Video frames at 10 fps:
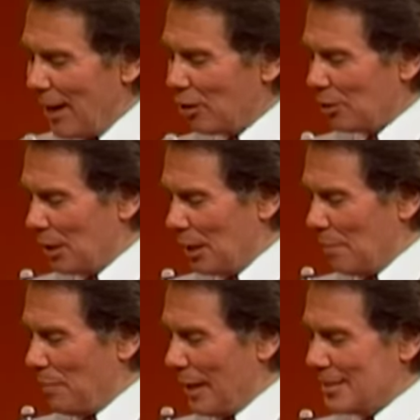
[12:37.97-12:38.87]
out
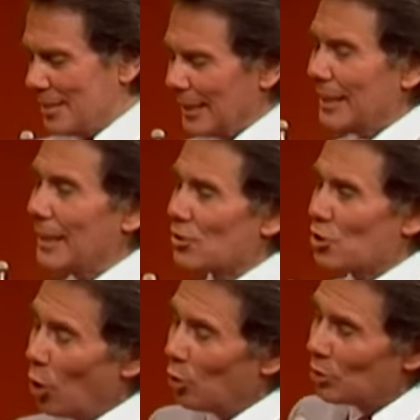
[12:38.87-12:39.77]
by sticking his
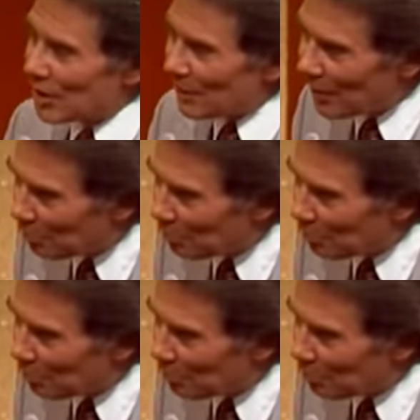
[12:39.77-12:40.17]
nose in the